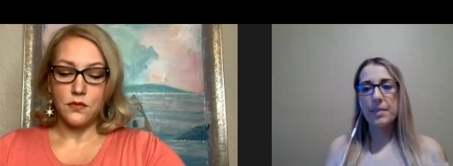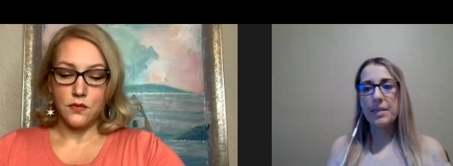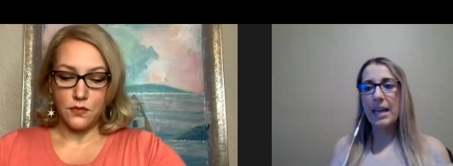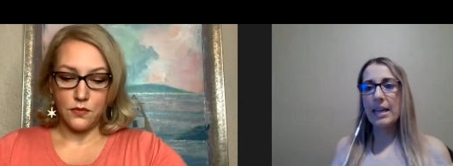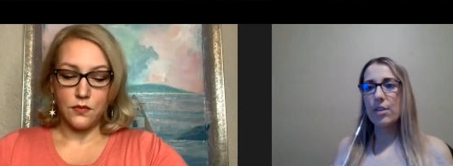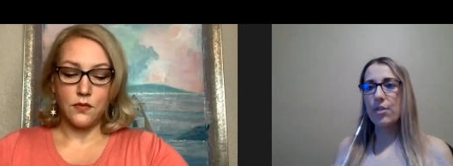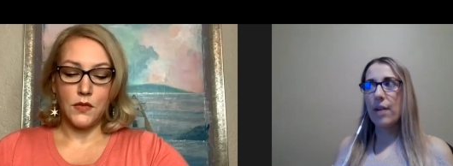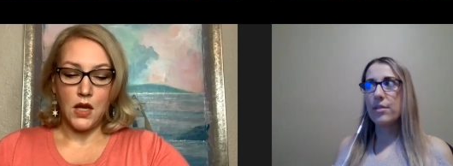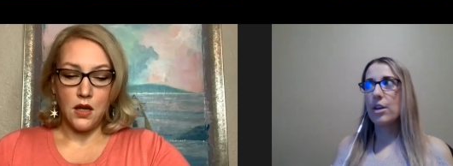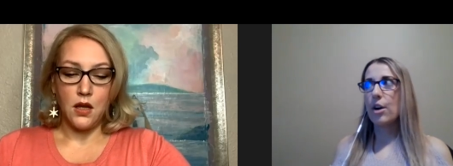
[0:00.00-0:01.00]
Speaker 1: getting
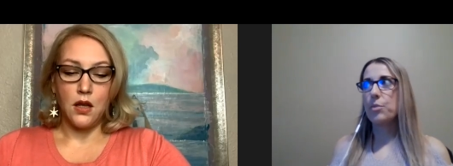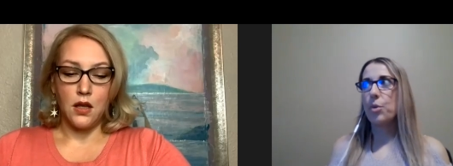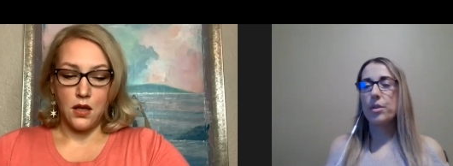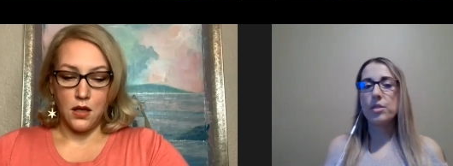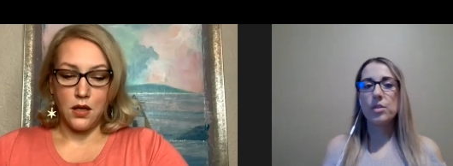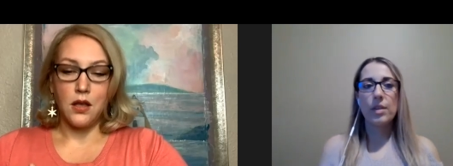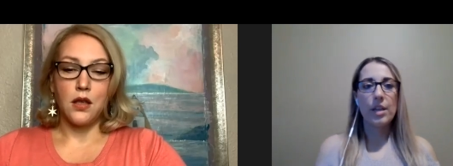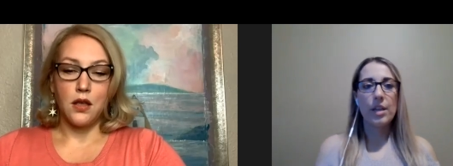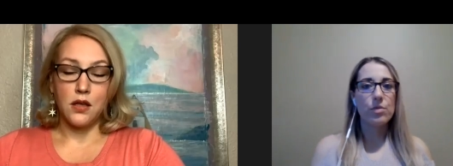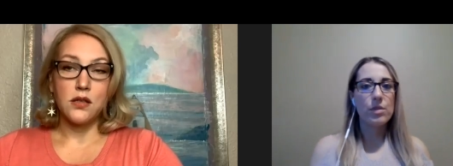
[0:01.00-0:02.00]
grounded are important so that
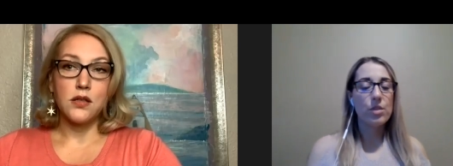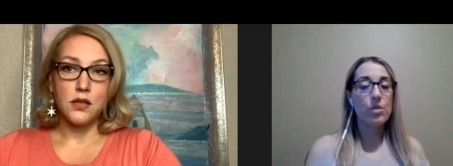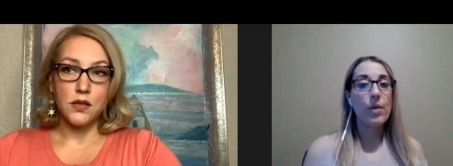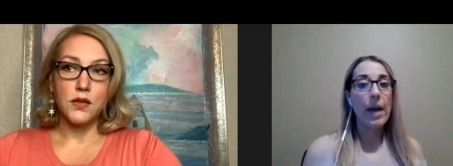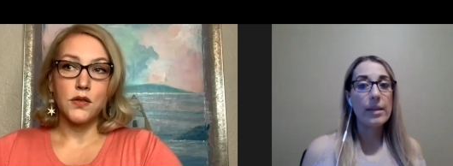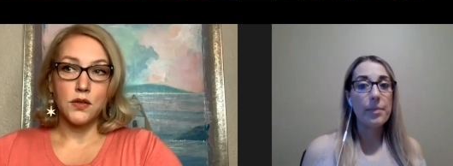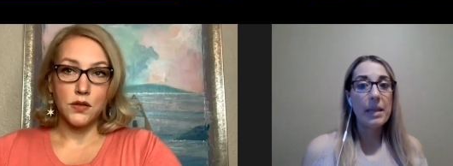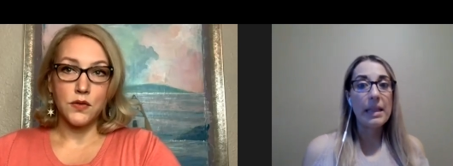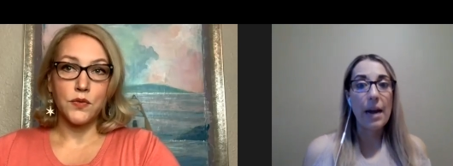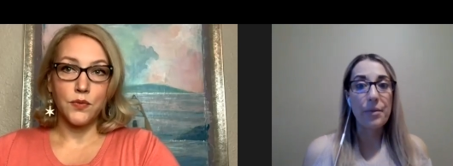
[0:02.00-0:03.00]
you you don't end up
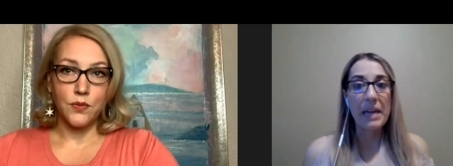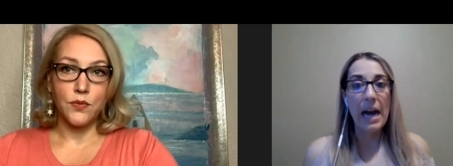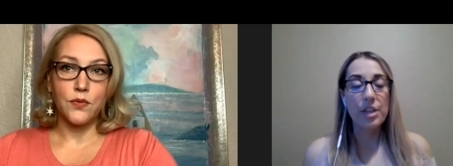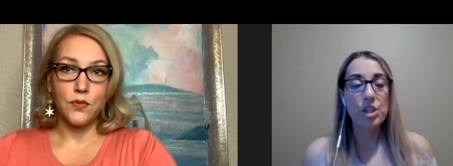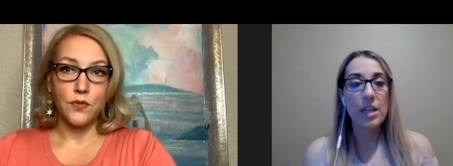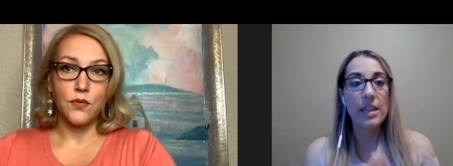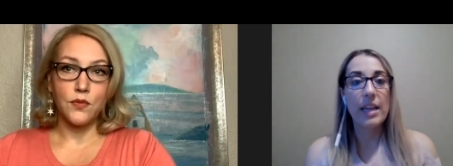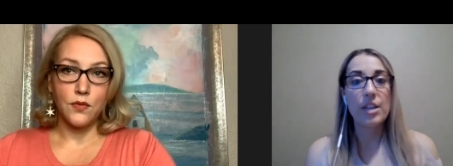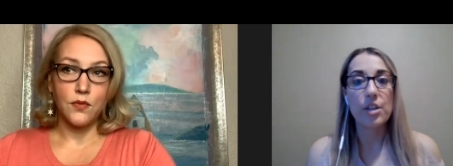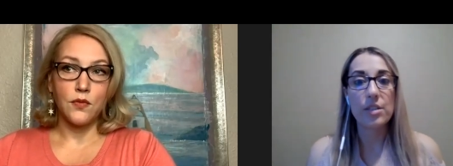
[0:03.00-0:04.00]
in that reaction and
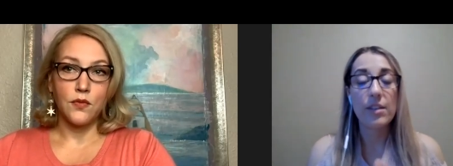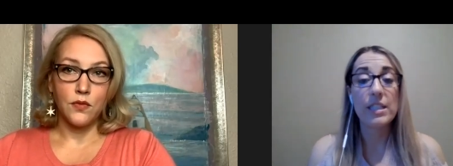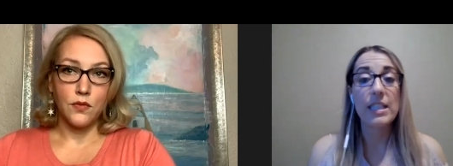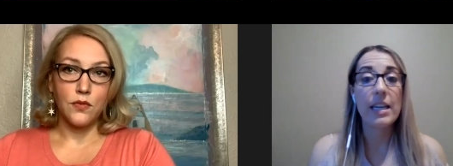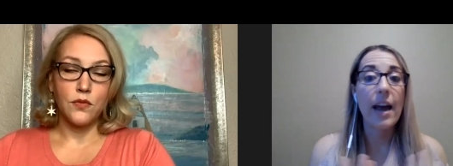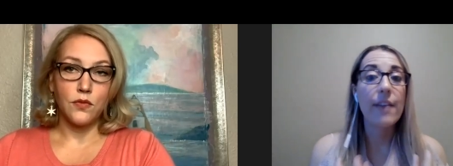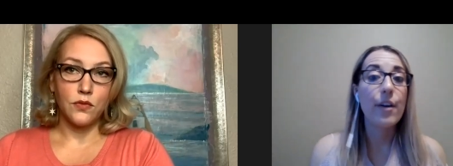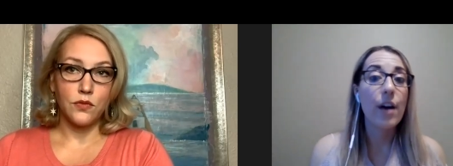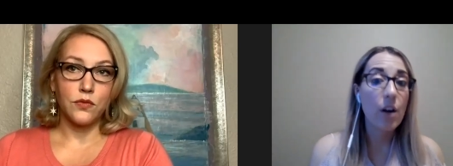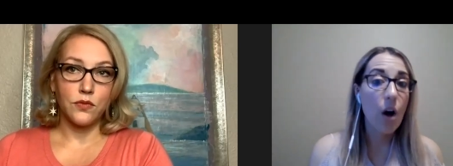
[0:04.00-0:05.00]
then you're asphyxiated. I have
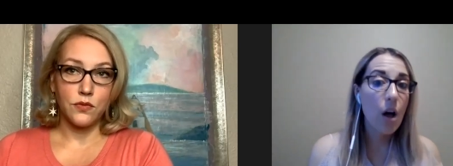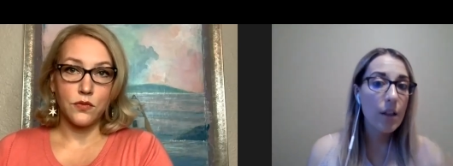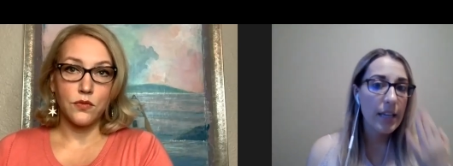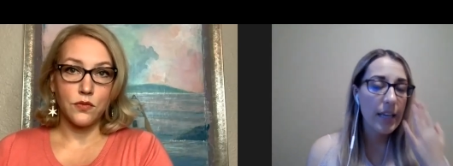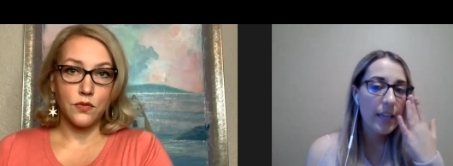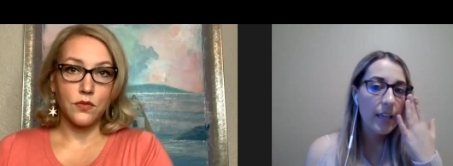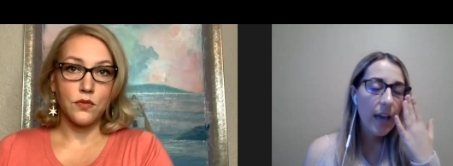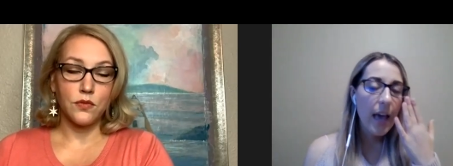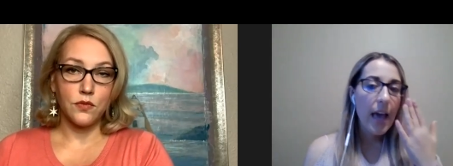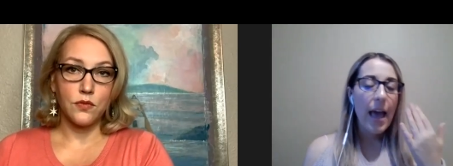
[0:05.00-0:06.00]
a, a colleague
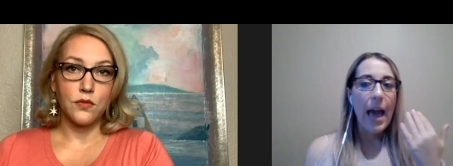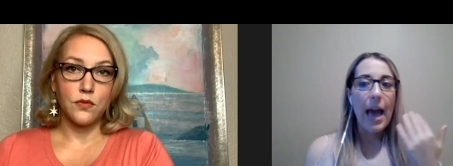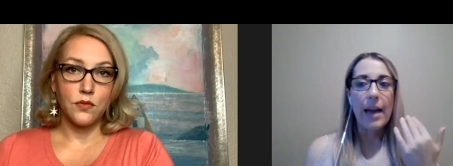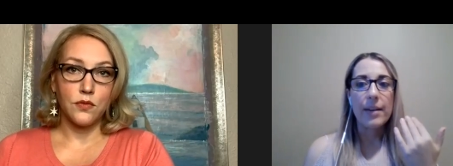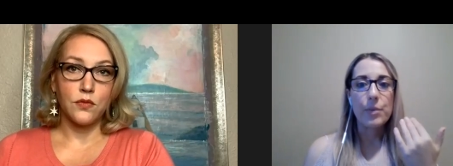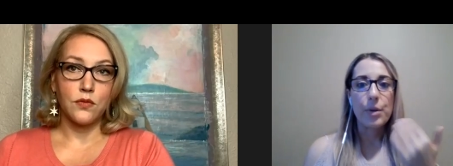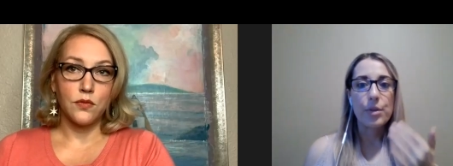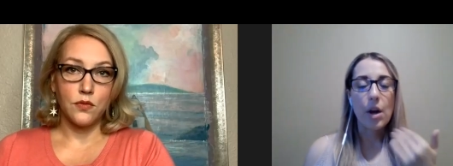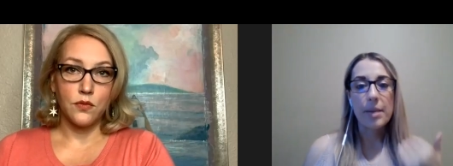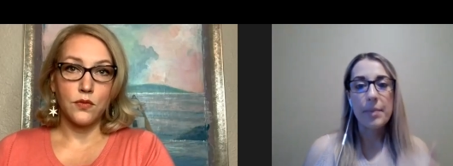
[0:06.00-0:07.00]
and we were
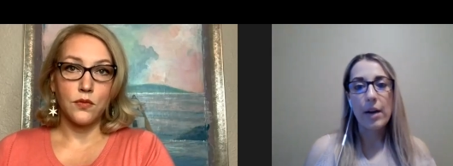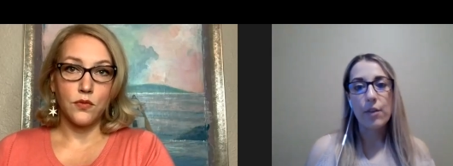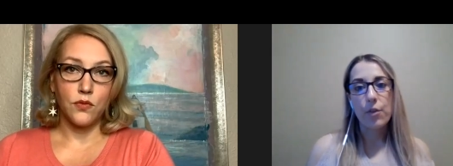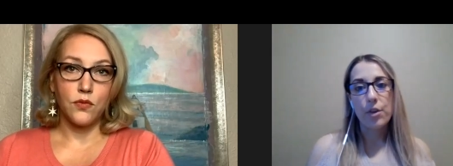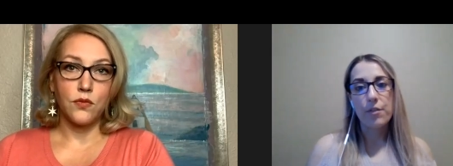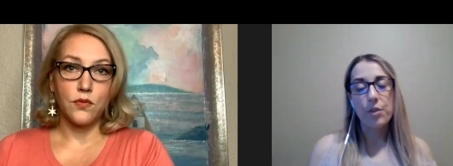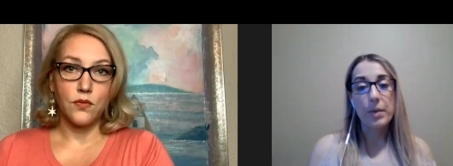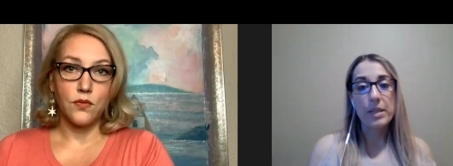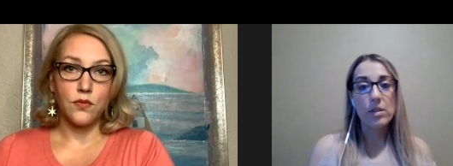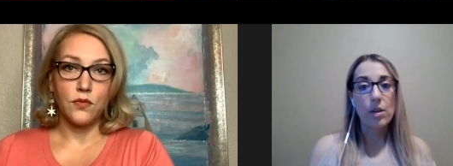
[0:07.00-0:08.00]
talking back and forth a few
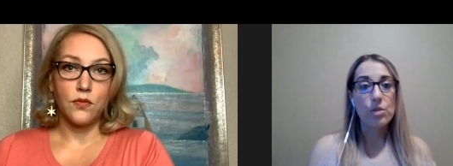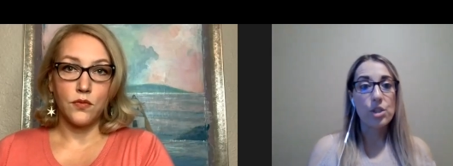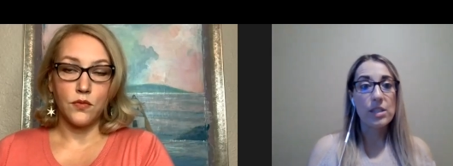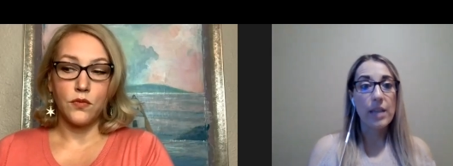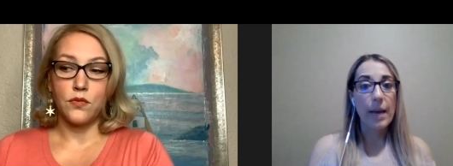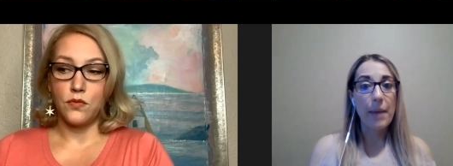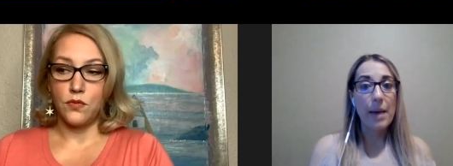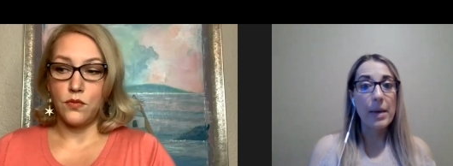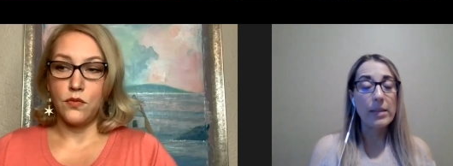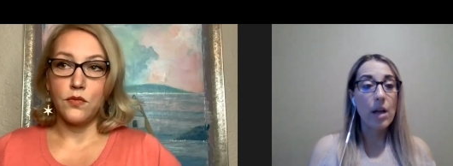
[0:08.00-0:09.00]
weeks ago and she's like, My
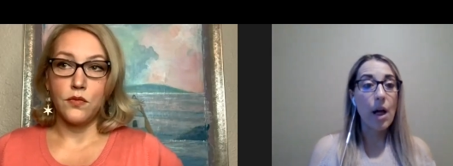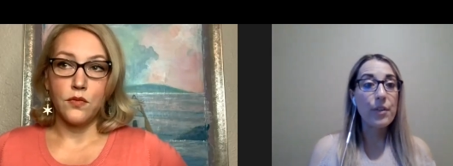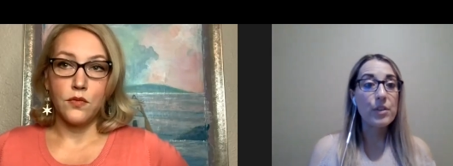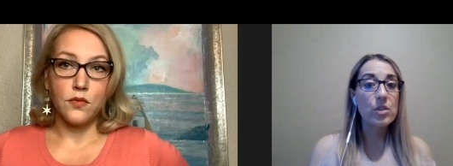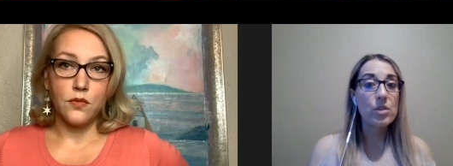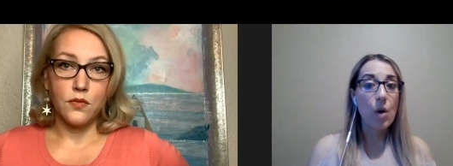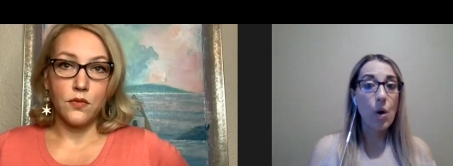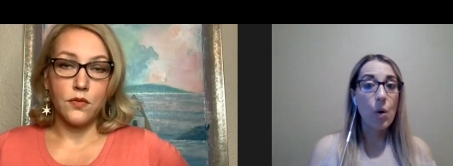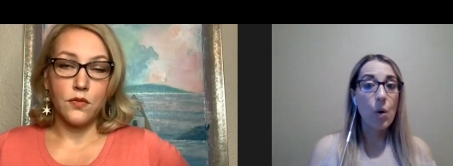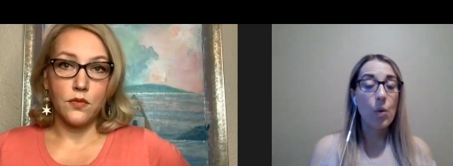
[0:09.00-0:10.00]
mental health is
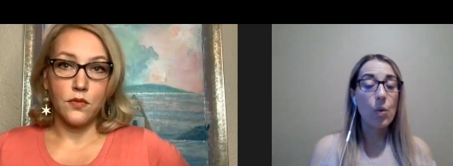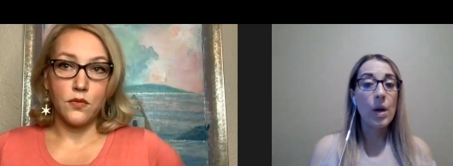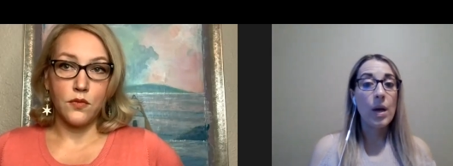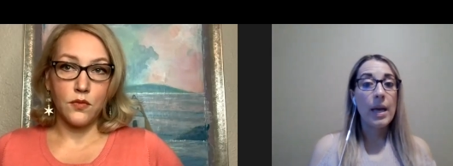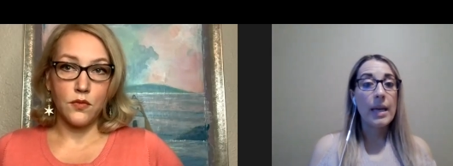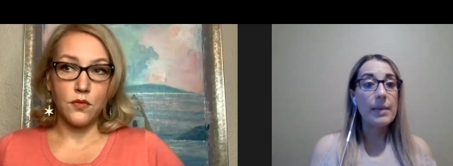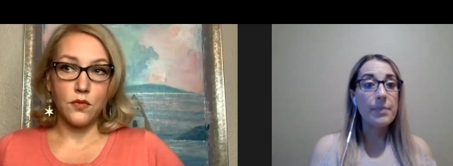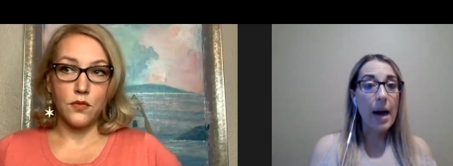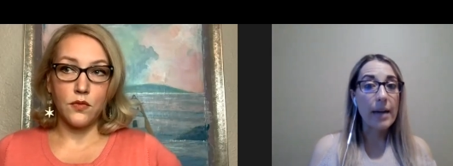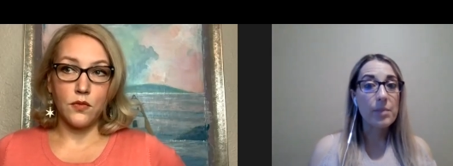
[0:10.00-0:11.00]
so
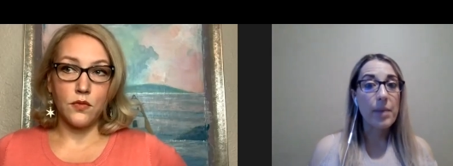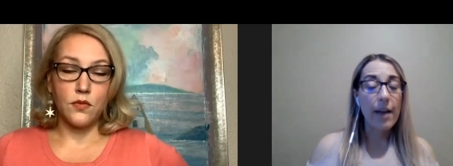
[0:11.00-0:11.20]
impacted by